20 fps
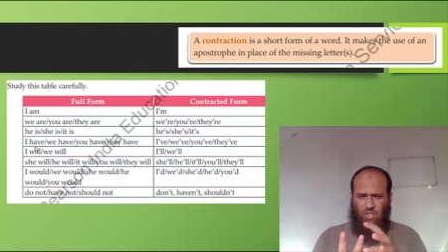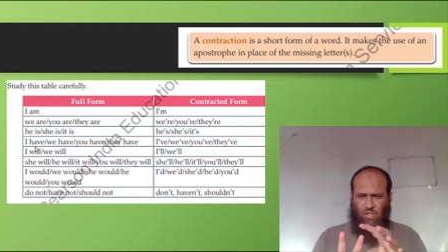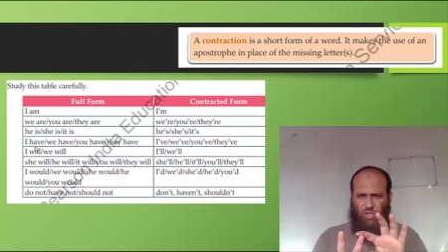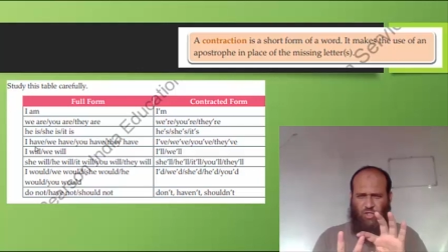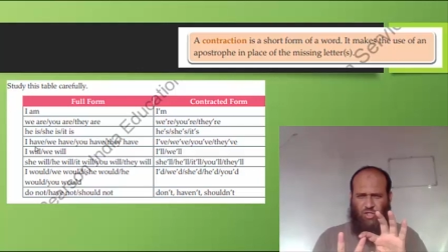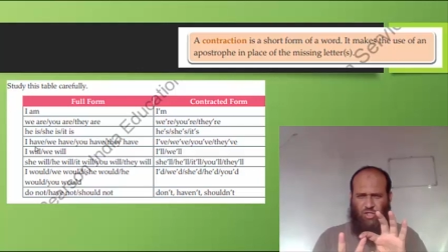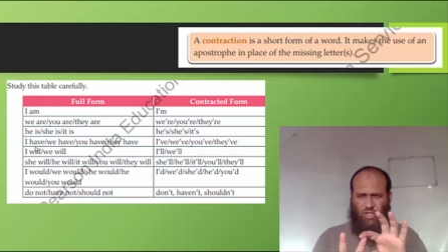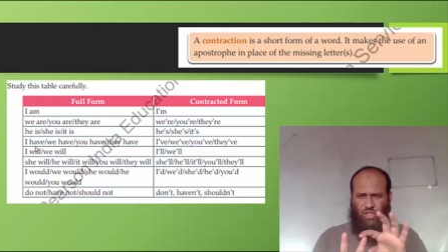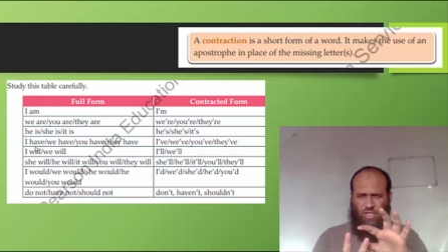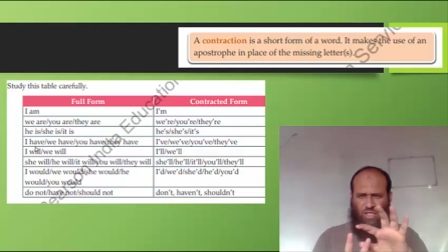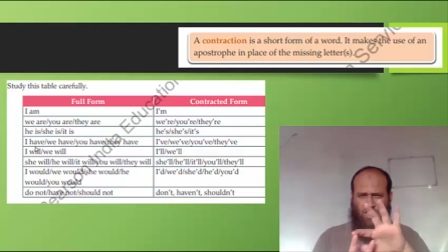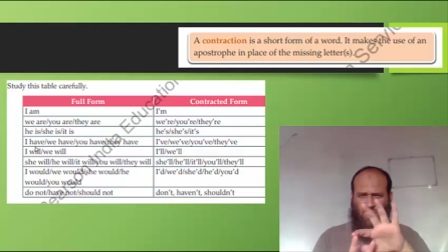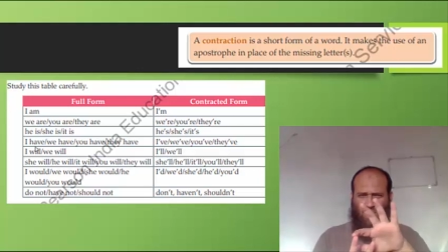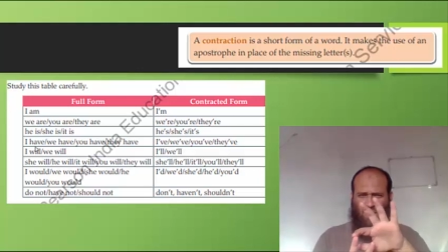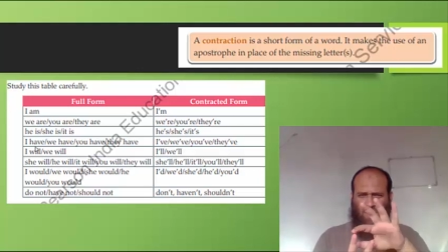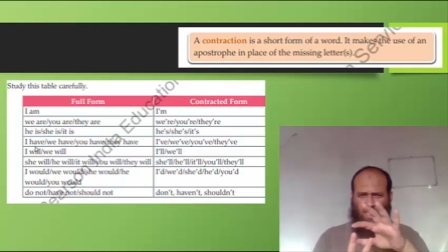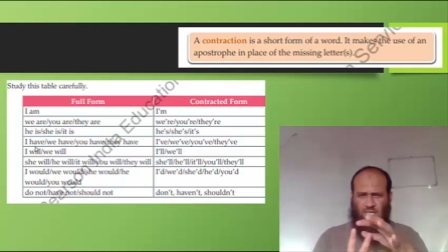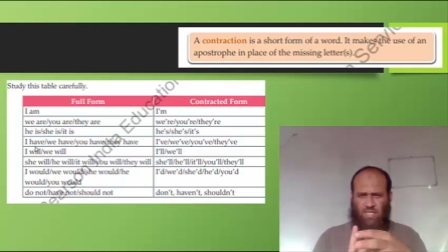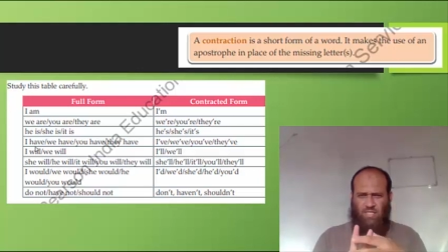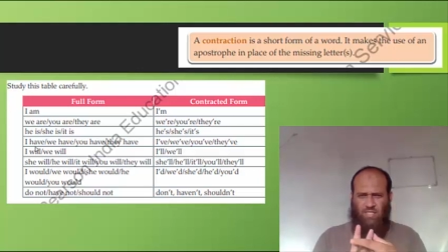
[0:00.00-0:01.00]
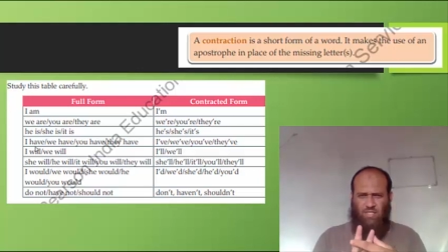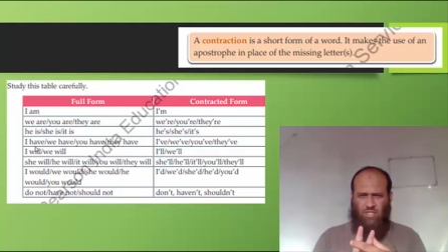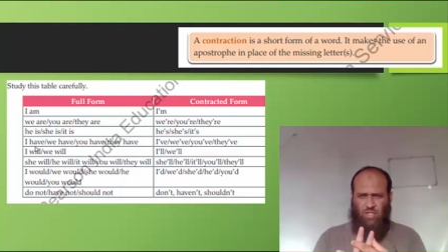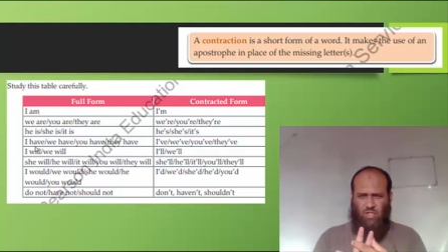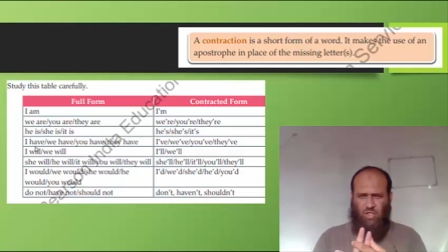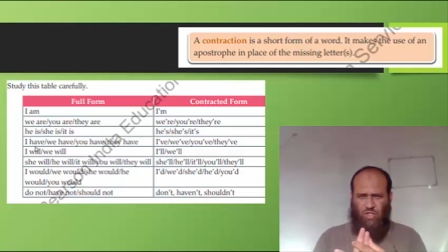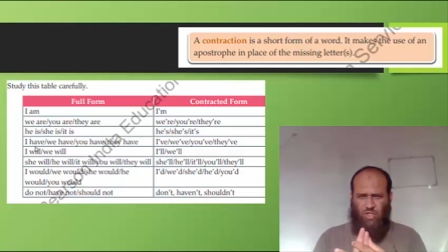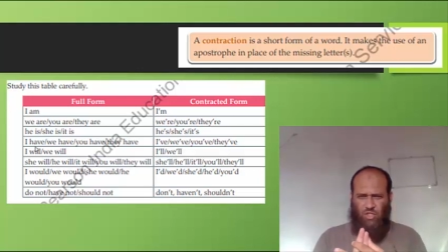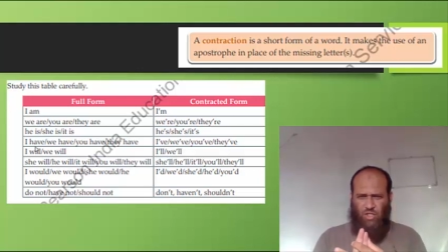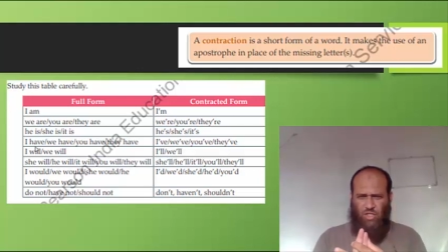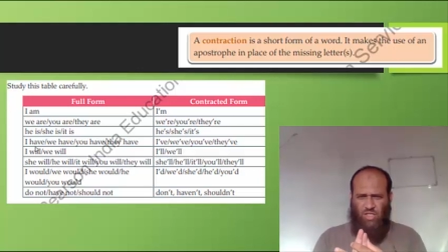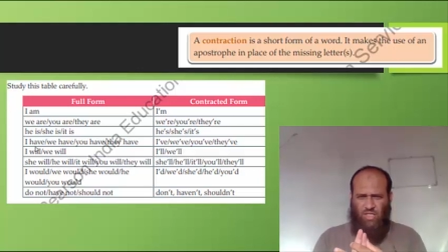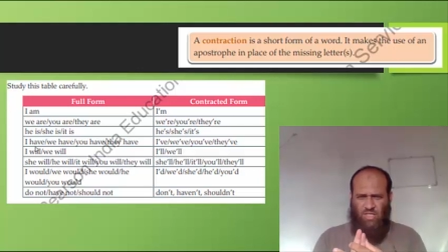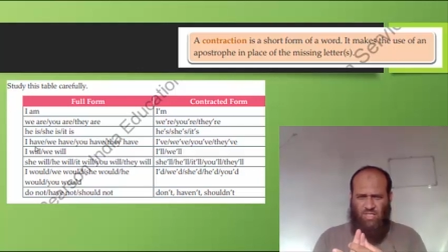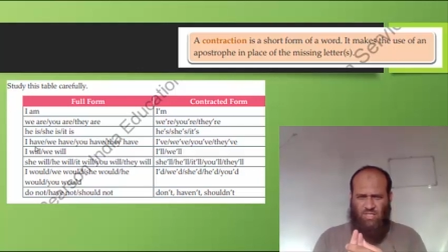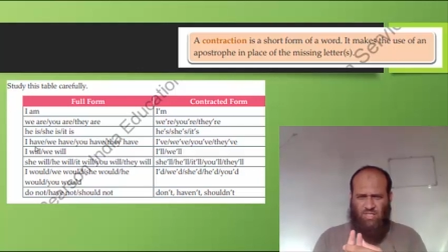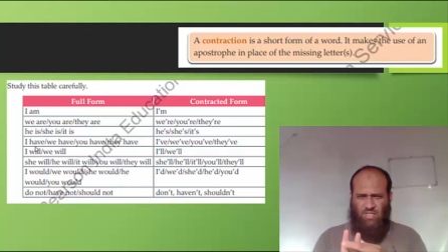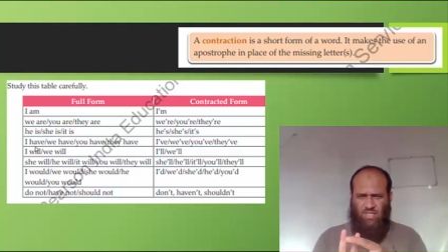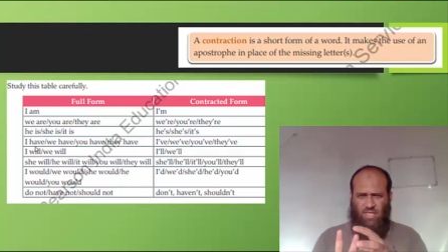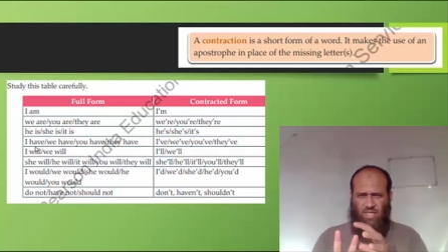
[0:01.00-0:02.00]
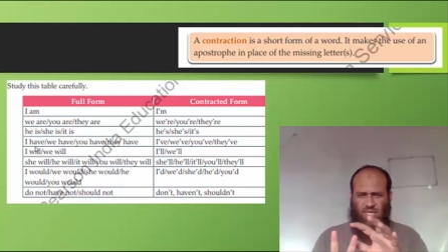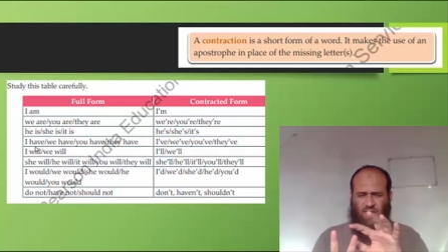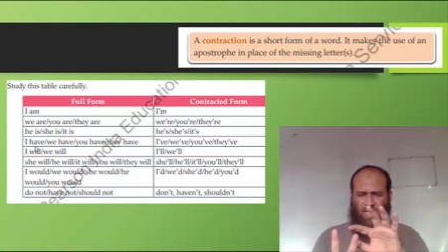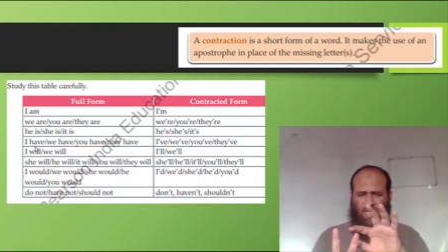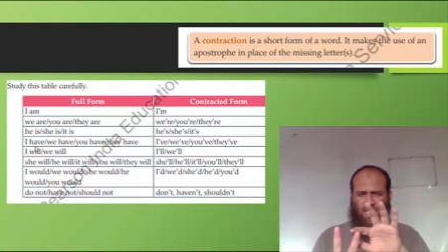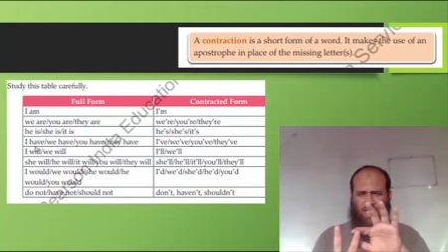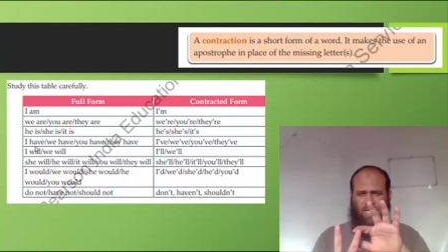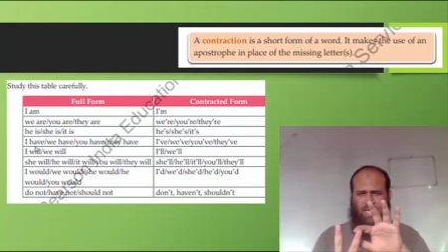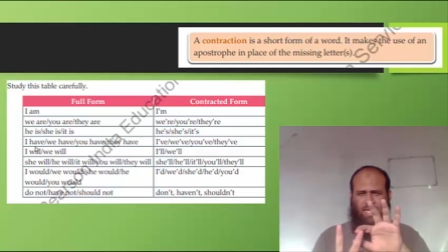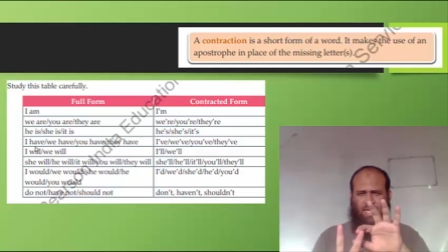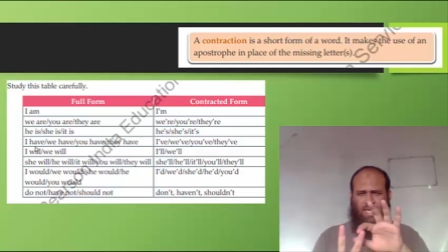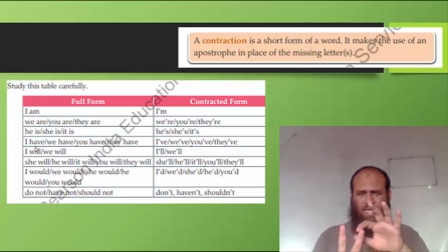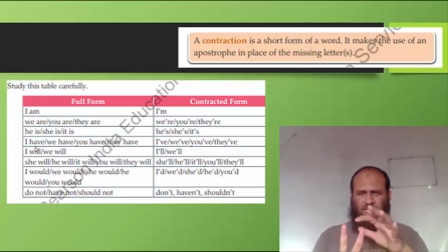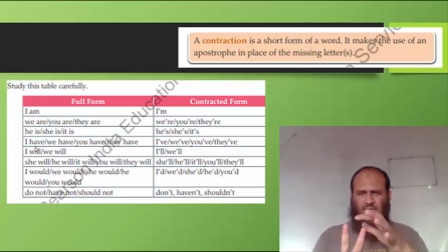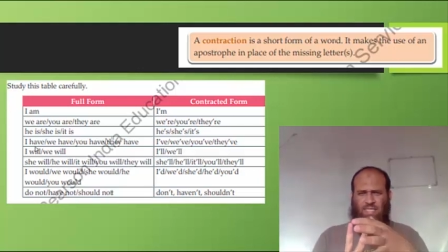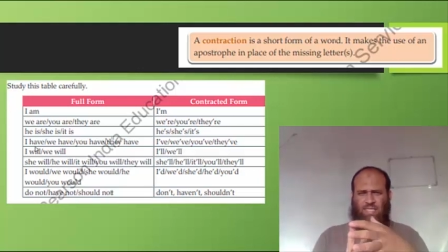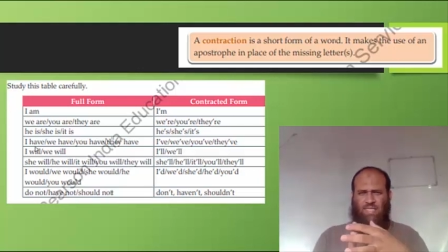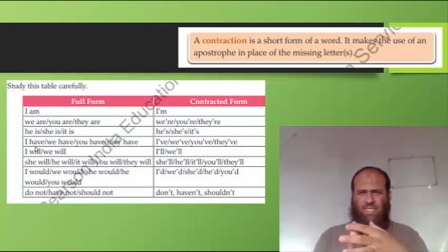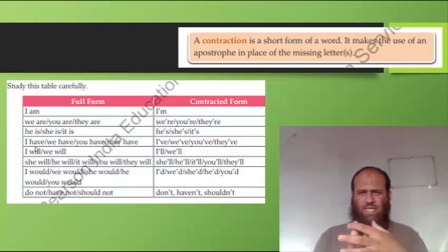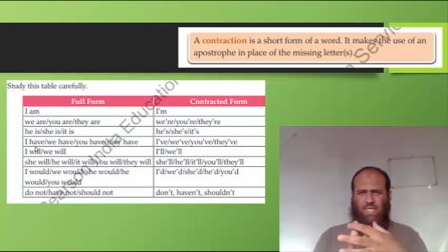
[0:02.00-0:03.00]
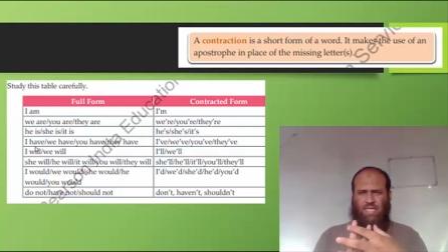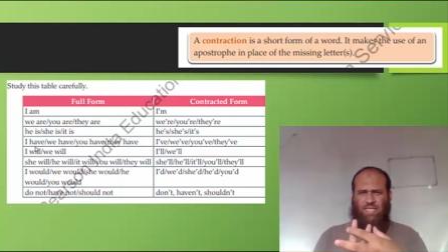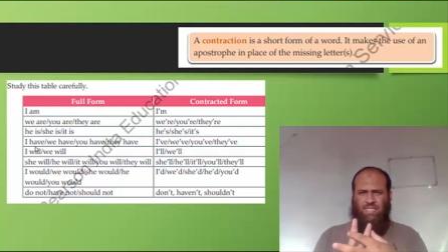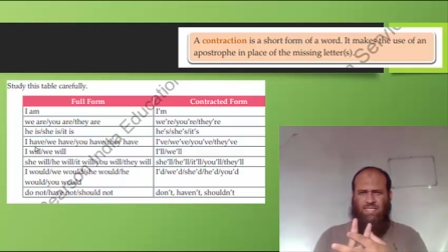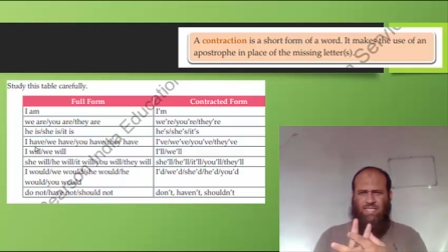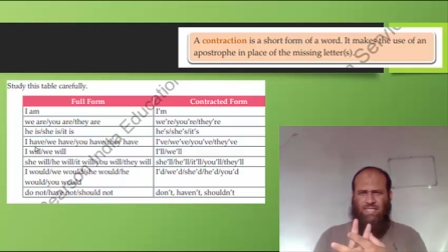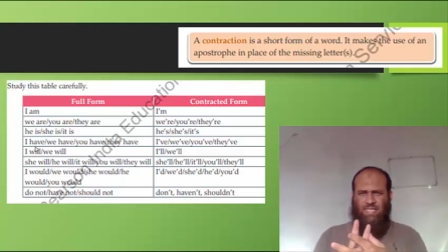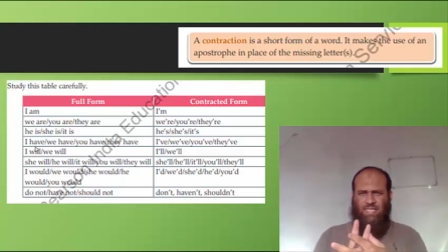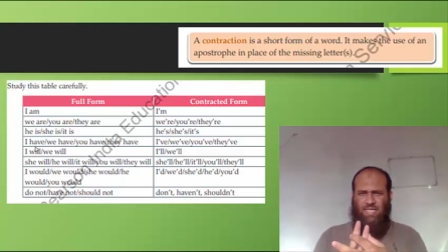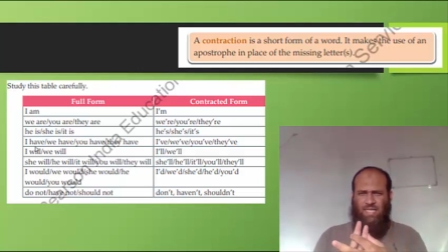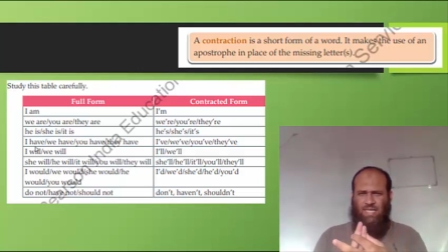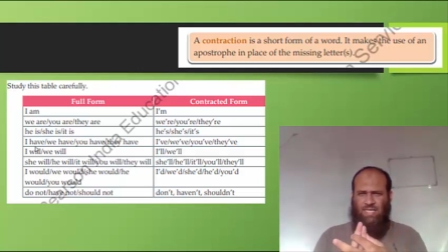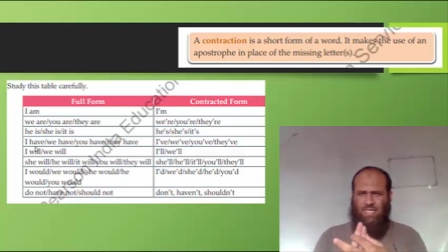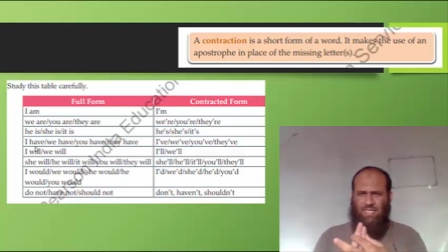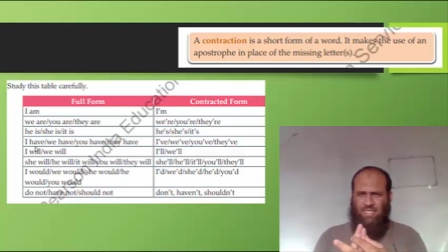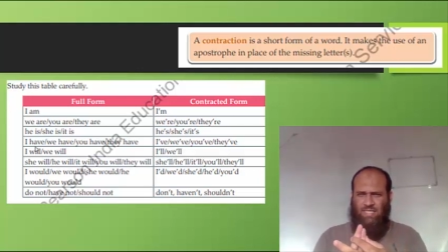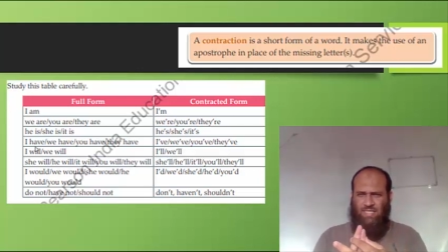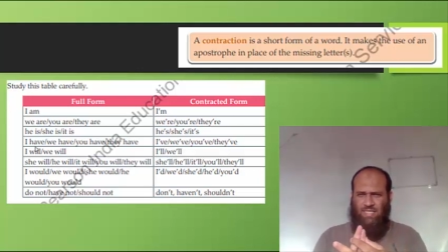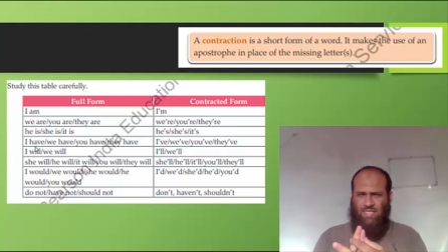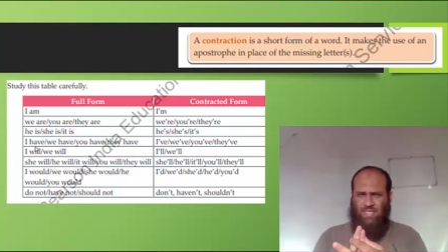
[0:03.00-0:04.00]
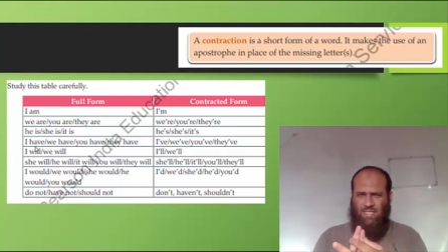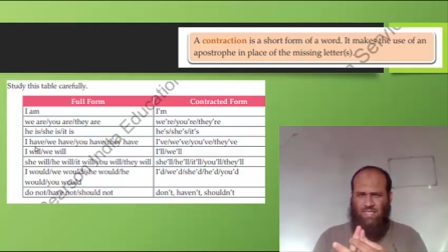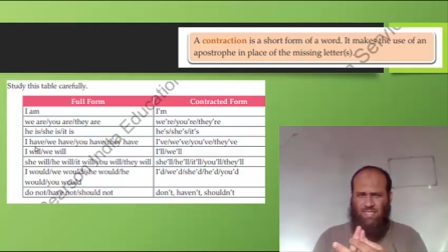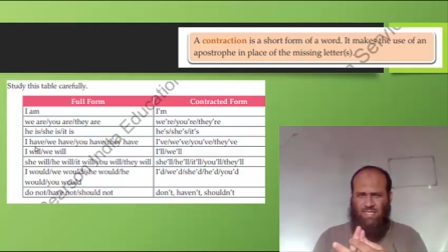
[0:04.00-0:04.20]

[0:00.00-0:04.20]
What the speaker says: she is, she's, it is, its,